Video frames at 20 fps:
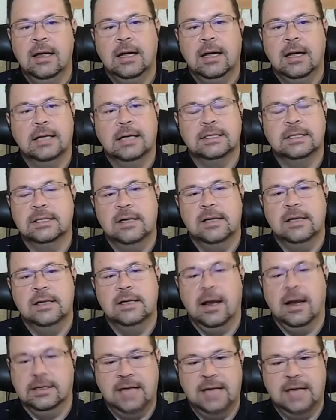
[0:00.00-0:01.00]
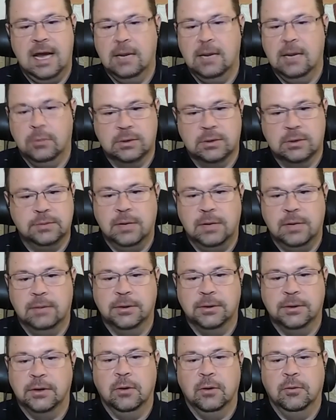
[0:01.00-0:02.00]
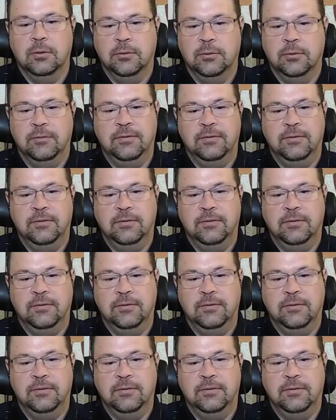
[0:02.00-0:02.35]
it's not attainable to be able to go through